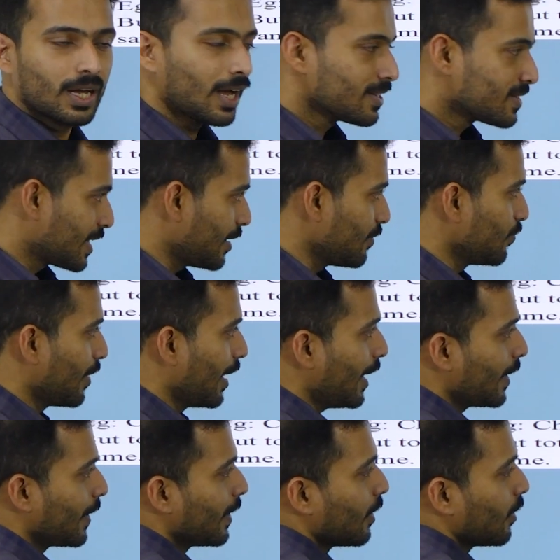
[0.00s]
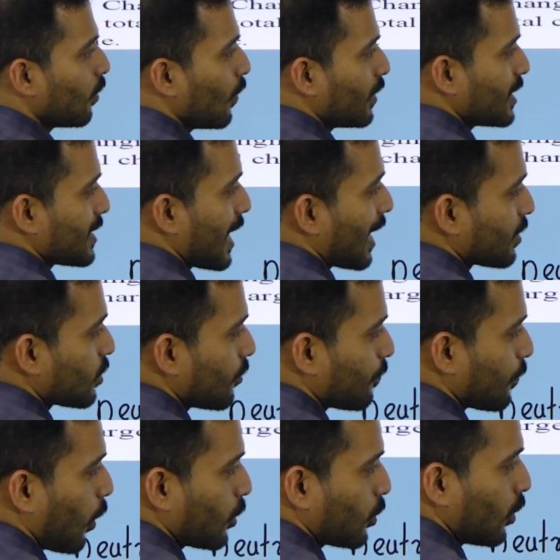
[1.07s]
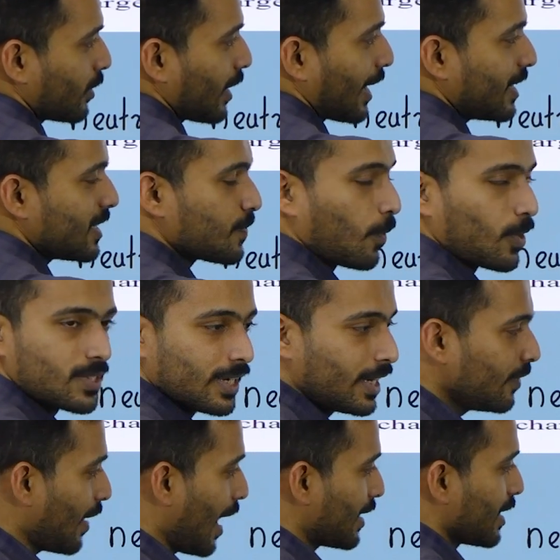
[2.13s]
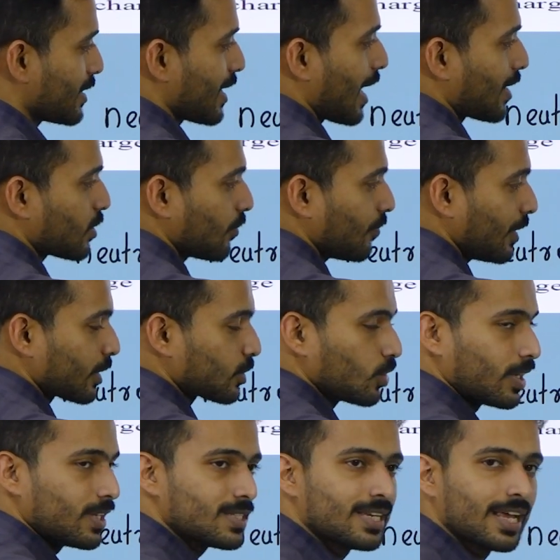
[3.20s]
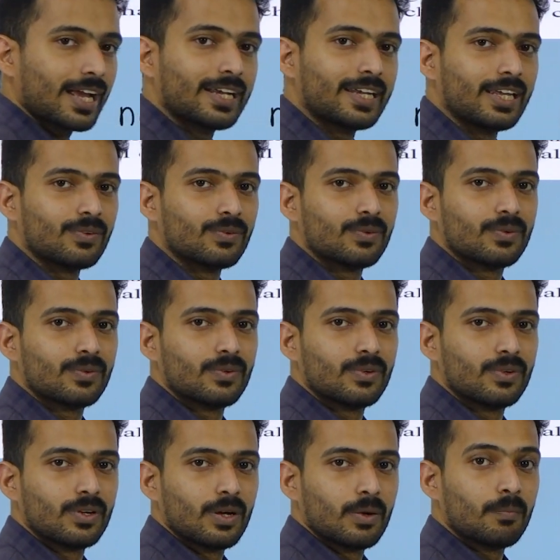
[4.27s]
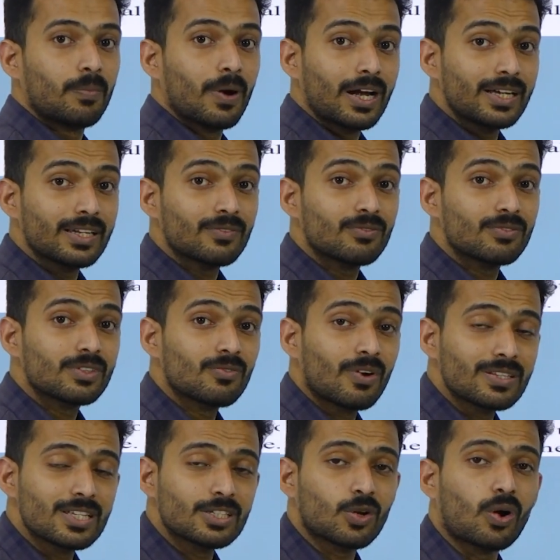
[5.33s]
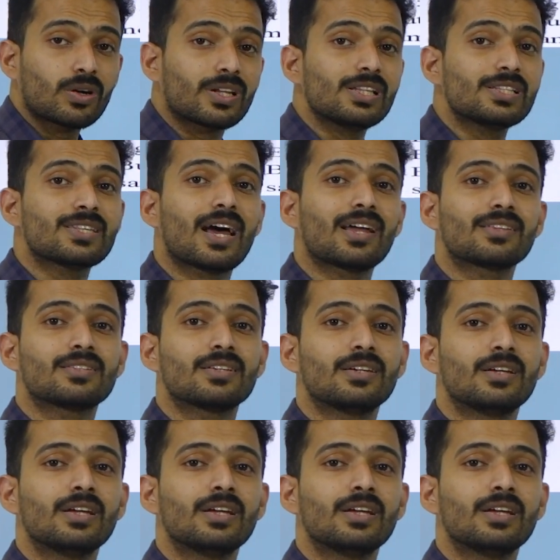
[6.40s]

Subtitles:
Same way, what is the charge of proton? That is positive, and the charge of electron is negative. But what is the total charge?